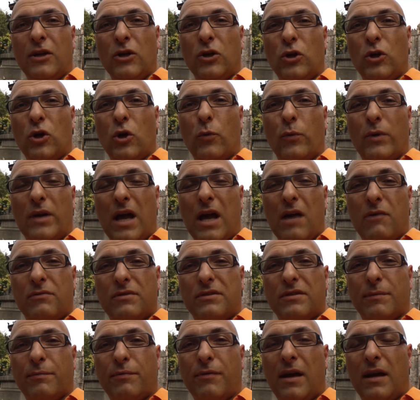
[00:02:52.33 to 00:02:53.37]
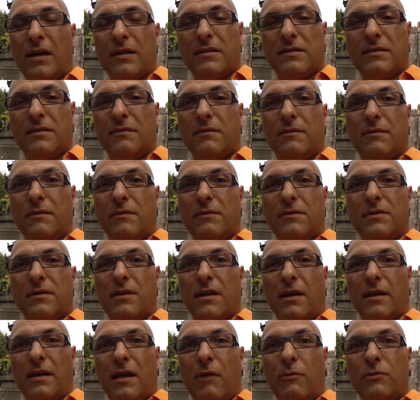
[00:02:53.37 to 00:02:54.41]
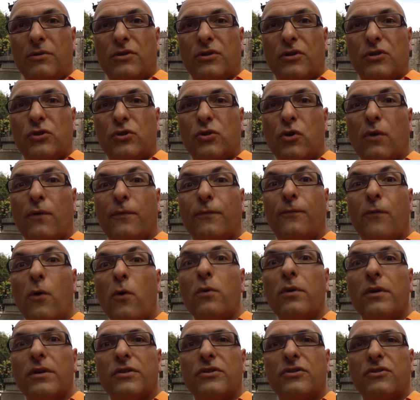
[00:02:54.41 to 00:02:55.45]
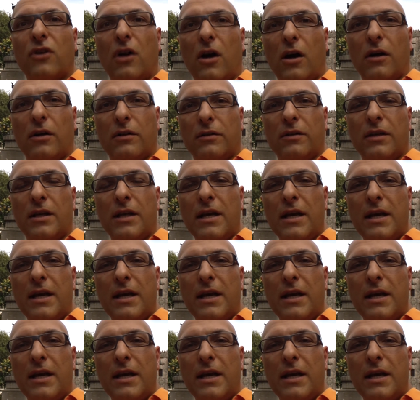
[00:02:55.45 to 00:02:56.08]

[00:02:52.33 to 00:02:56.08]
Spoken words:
You know, when I was depressed, it was like I was just so focused on